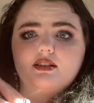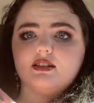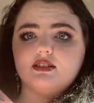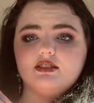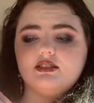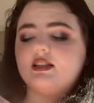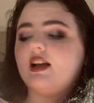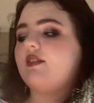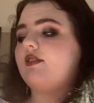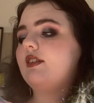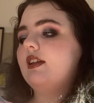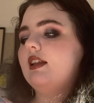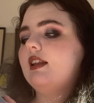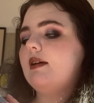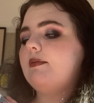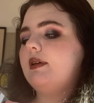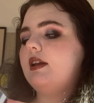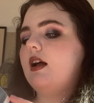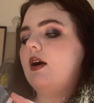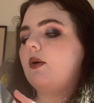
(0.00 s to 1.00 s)
definitely
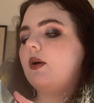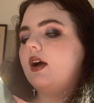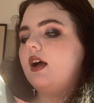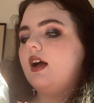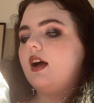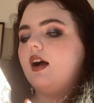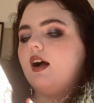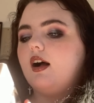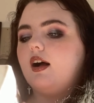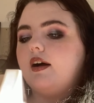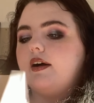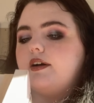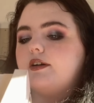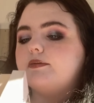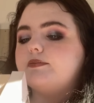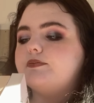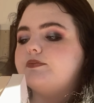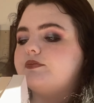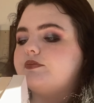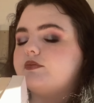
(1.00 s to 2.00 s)
let me know.
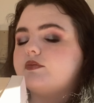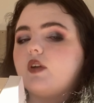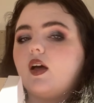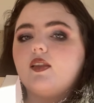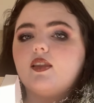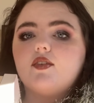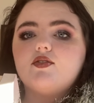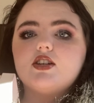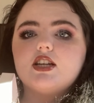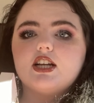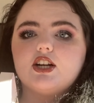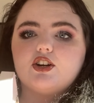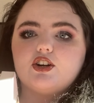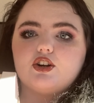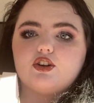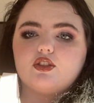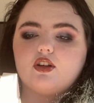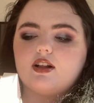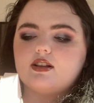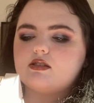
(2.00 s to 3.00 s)
I'd love to hear
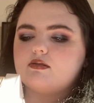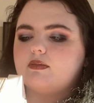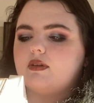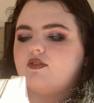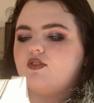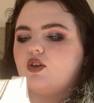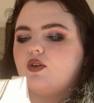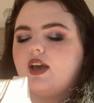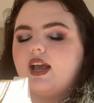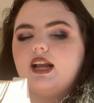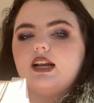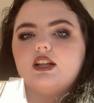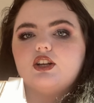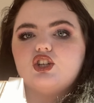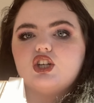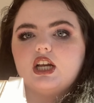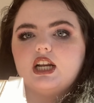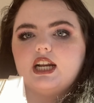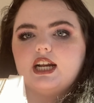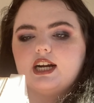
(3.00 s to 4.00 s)
your thoughts. If you hated
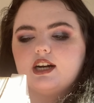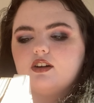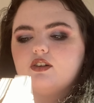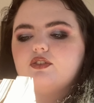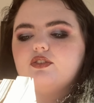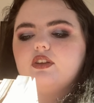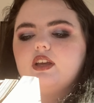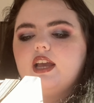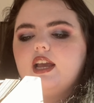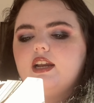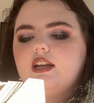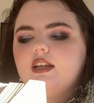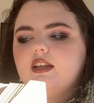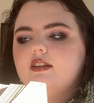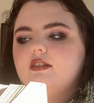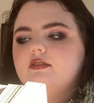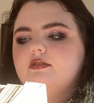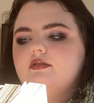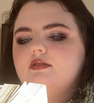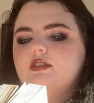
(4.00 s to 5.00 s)
Jane Eyre, or if you
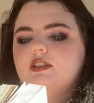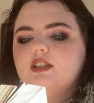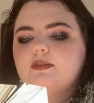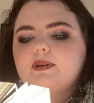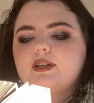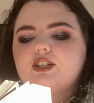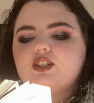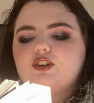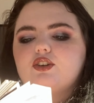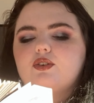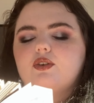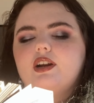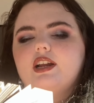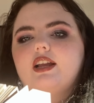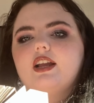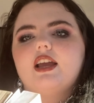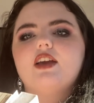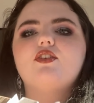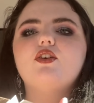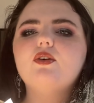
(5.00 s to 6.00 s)
hated the picture of
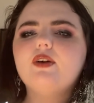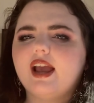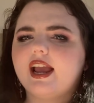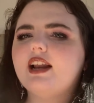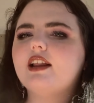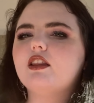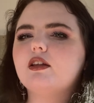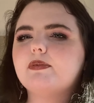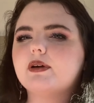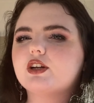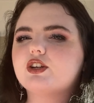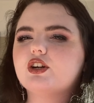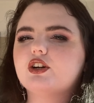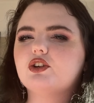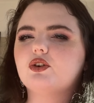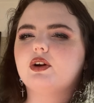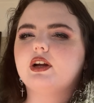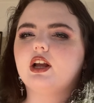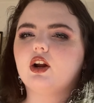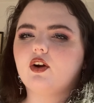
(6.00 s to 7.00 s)
Dorian. If you hated the picture of
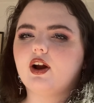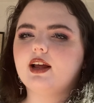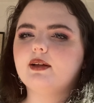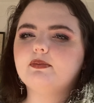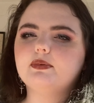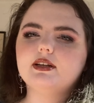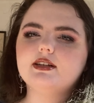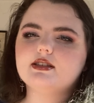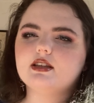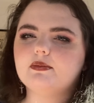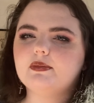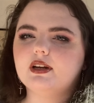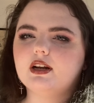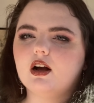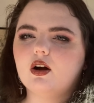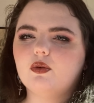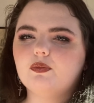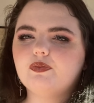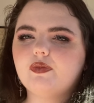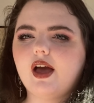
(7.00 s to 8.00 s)
Dorian Gray, please let me
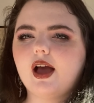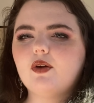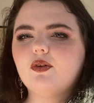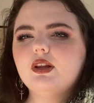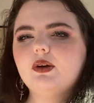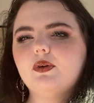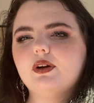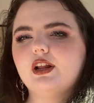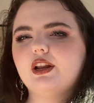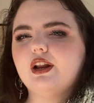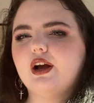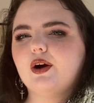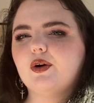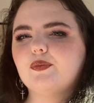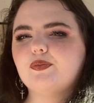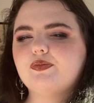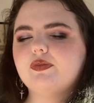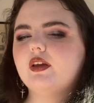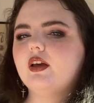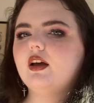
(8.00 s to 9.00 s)
know. I really want to
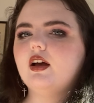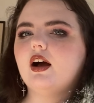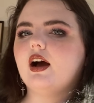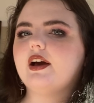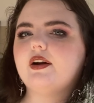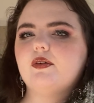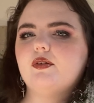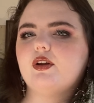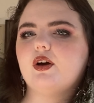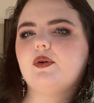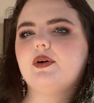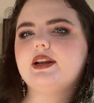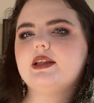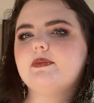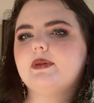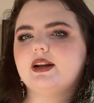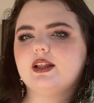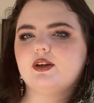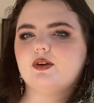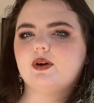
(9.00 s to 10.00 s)
know. I don't know
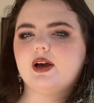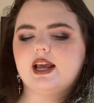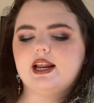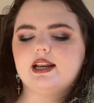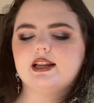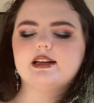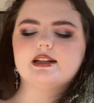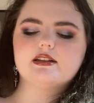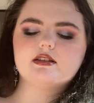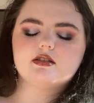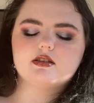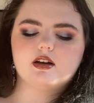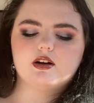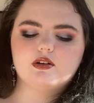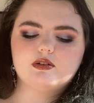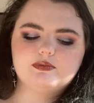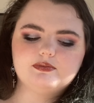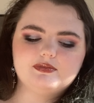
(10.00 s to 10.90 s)
anybody who hated it, so.